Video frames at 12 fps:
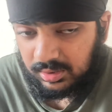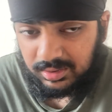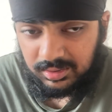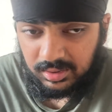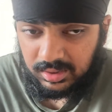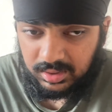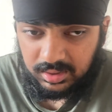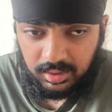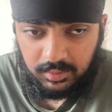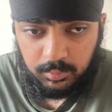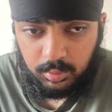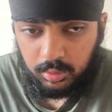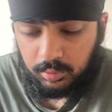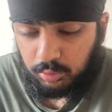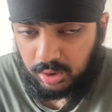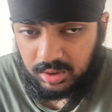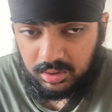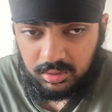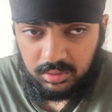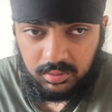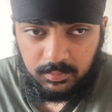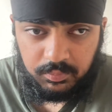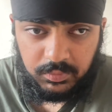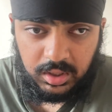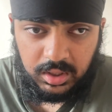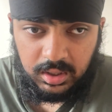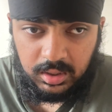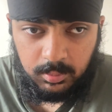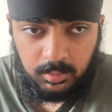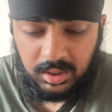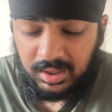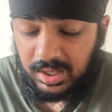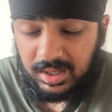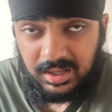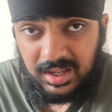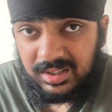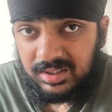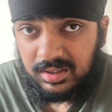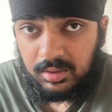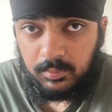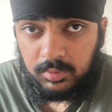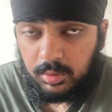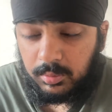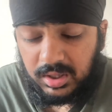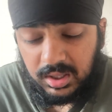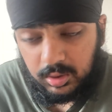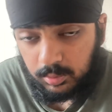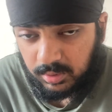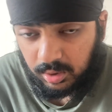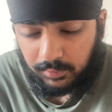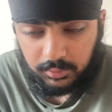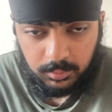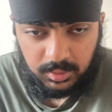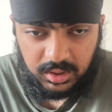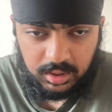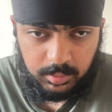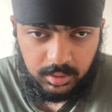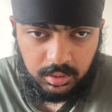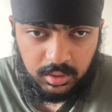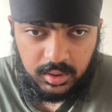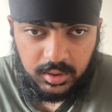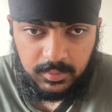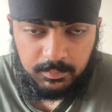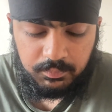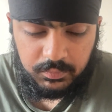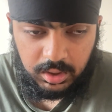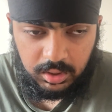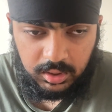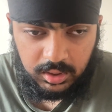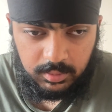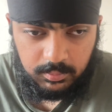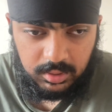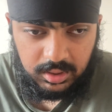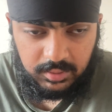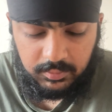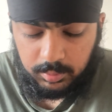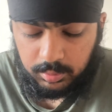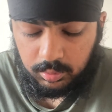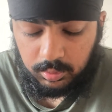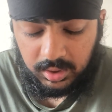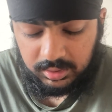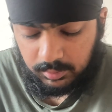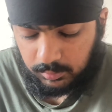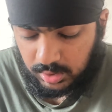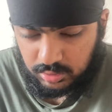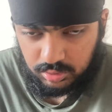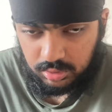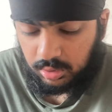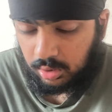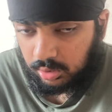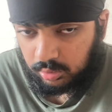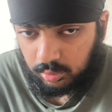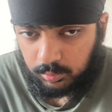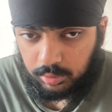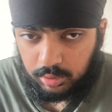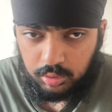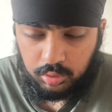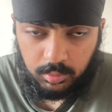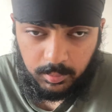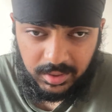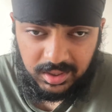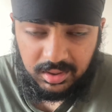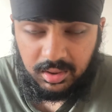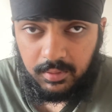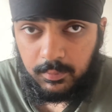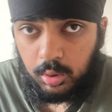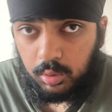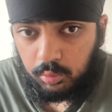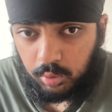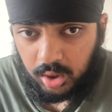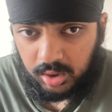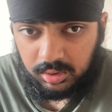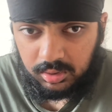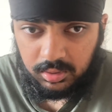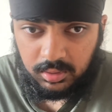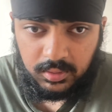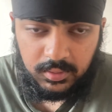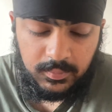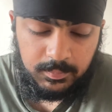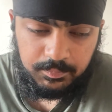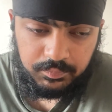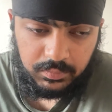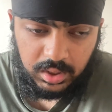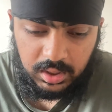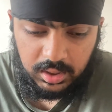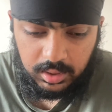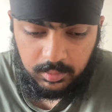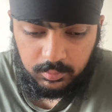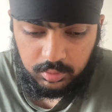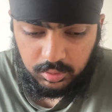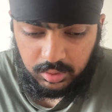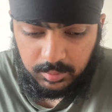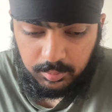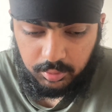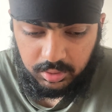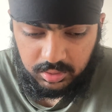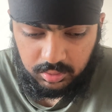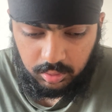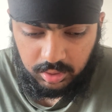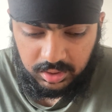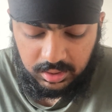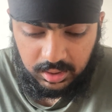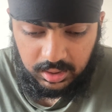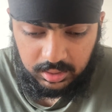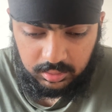City, they bought in Rangers. Again, next summer they could be after Baleba. Liverpool, as I mentioned, Arsenal bought in Zubamendi. They've got Rice. So they're pretty solid there.